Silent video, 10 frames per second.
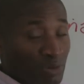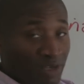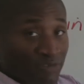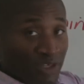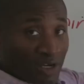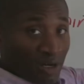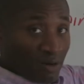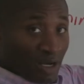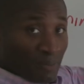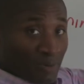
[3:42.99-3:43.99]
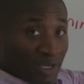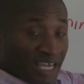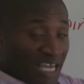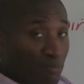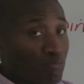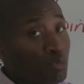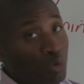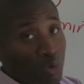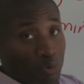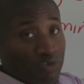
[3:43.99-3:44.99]
You lift the car up. It
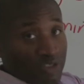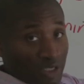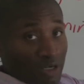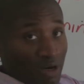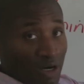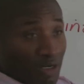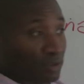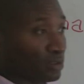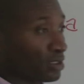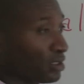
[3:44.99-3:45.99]
moves the car.